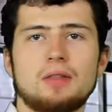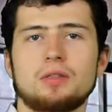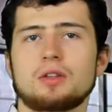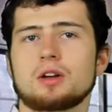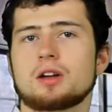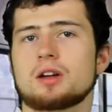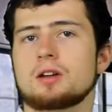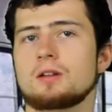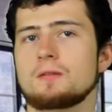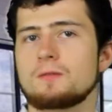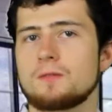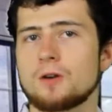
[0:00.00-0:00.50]
and the
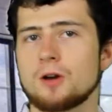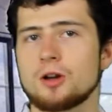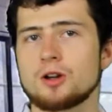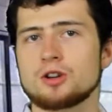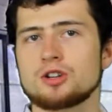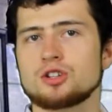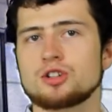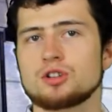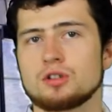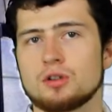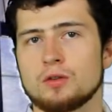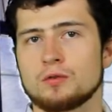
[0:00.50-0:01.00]

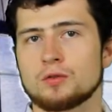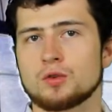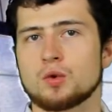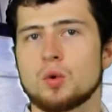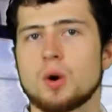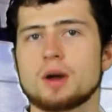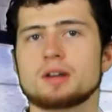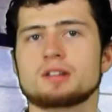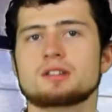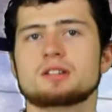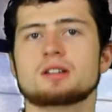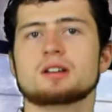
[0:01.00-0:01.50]
conversion of
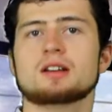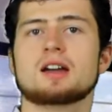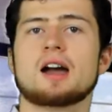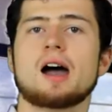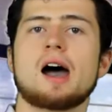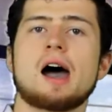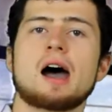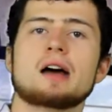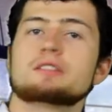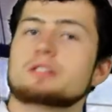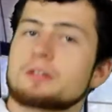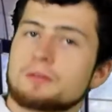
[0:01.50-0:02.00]
Cuesta
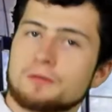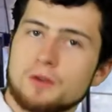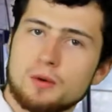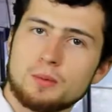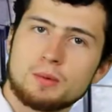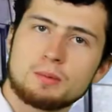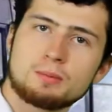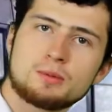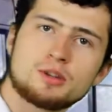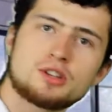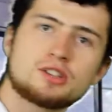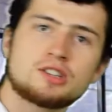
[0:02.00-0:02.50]
Casa
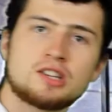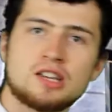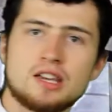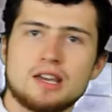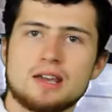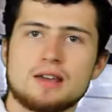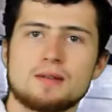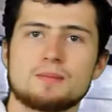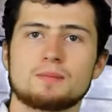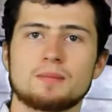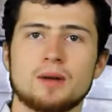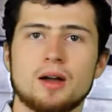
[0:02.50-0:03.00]
from a
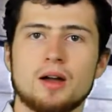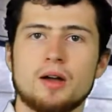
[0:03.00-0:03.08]
museum,